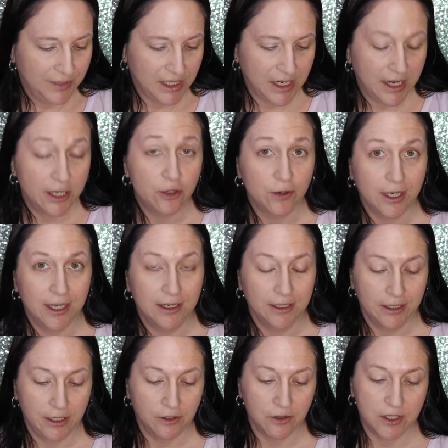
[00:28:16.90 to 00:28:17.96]
hydrating
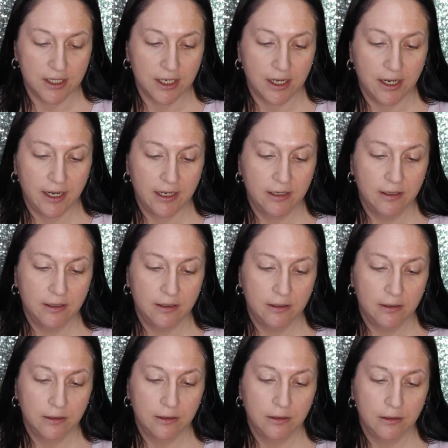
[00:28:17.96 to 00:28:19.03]
on the other side.
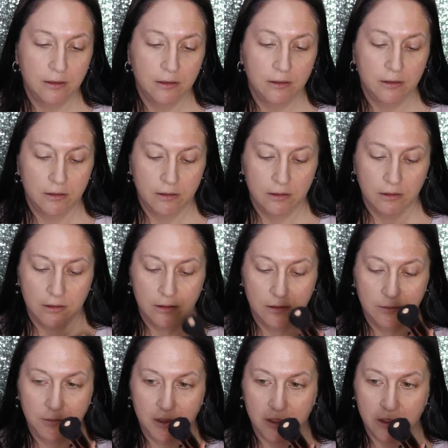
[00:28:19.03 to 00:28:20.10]

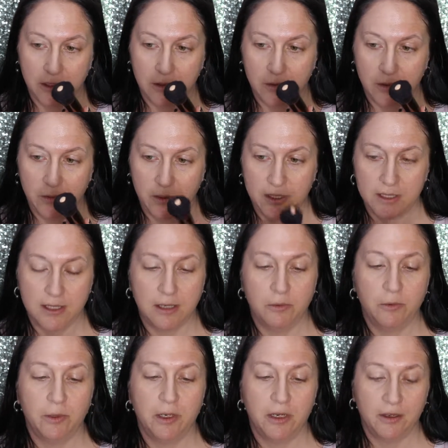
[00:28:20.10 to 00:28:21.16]
I'm gonna go in with the
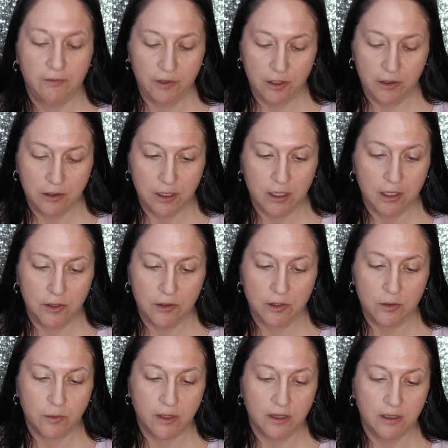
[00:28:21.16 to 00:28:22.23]
same amount I
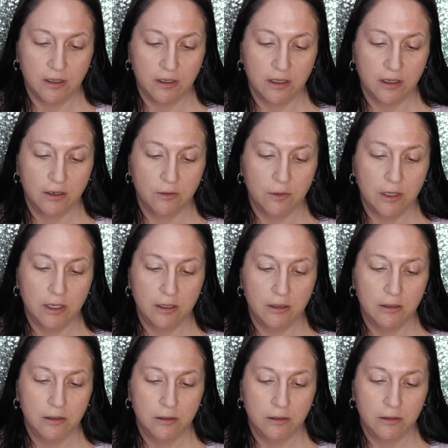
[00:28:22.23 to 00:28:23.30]
used with the other
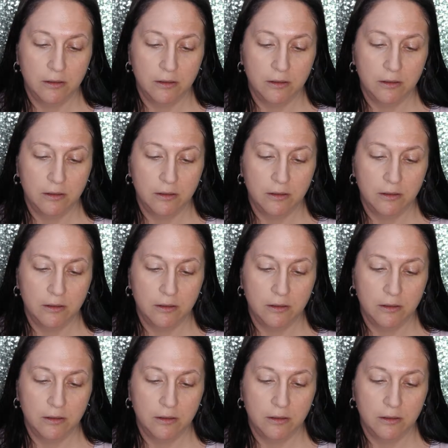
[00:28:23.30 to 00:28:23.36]
one,